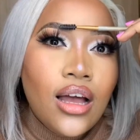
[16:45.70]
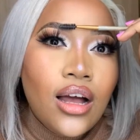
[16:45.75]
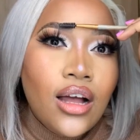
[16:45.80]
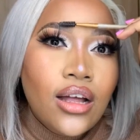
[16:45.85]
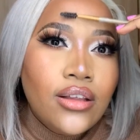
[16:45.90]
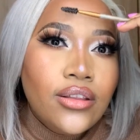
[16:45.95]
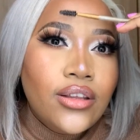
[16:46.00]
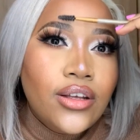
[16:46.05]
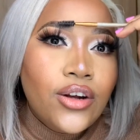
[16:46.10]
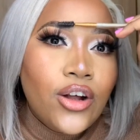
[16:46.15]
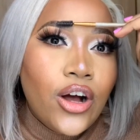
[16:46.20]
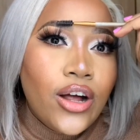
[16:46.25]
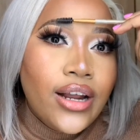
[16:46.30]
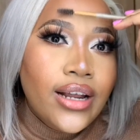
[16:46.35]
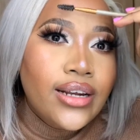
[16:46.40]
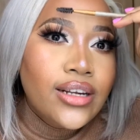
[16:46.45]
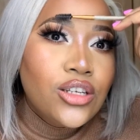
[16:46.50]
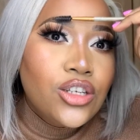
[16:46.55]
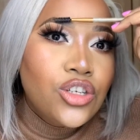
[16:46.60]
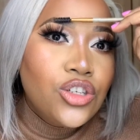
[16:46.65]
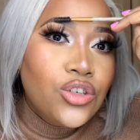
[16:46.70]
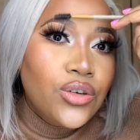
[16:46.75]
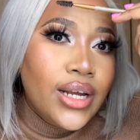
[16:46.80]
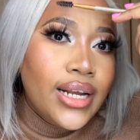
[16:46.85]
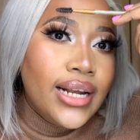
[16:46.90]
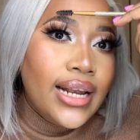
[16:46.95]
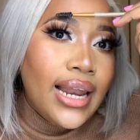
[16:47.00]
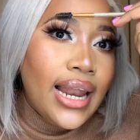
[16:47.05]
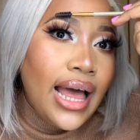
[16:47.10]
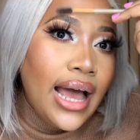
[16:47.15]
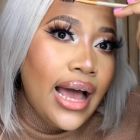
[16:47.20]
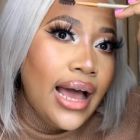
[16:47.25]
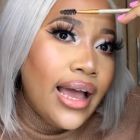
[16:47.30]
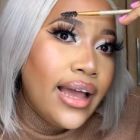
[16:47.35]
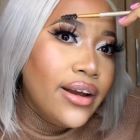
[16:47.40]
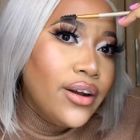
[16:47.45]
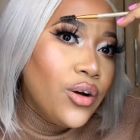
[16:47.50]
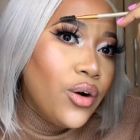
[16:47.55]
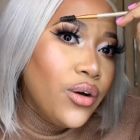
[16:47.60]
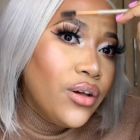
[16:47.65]
they're not in a straight
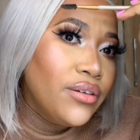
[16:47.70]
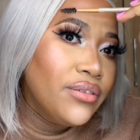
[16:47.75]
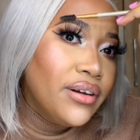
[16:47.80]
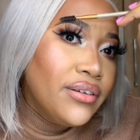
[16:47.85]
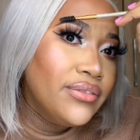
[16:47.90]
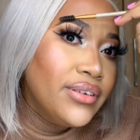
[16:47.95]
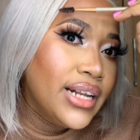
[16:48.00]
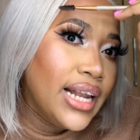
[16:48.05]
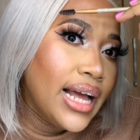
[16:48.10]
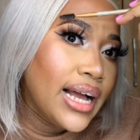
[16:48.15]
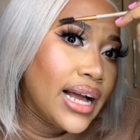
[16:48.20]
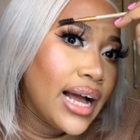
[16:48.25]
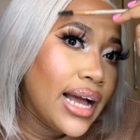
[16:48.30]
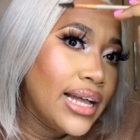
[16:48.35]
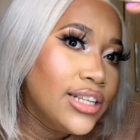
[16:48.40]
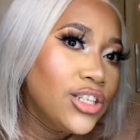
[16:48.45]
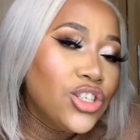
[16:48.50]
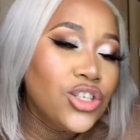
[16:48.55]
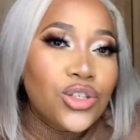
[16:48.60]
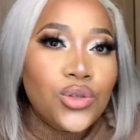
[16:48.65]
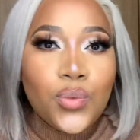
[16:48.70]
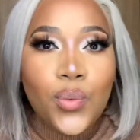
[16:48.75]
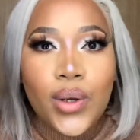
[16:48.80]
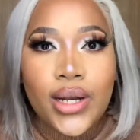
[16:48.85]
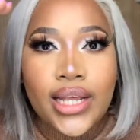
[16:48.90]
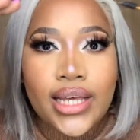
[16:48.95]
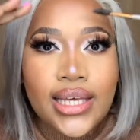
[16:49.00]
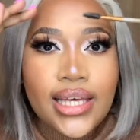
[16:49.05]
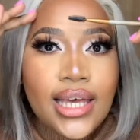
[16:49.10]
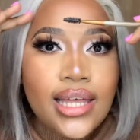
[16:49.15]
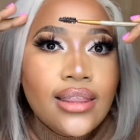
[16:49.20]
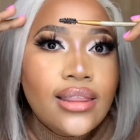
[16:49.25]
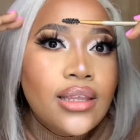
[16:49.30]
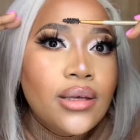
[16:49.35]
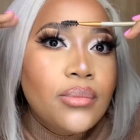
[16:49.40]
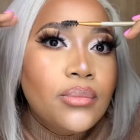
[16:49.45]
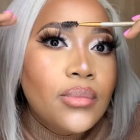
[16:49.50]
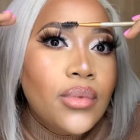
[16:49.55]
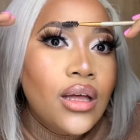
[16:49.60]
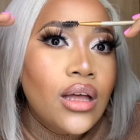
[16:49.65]
line or if I feel like I just want to get
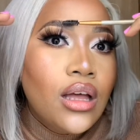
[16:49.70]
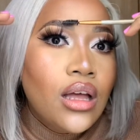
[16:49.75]
them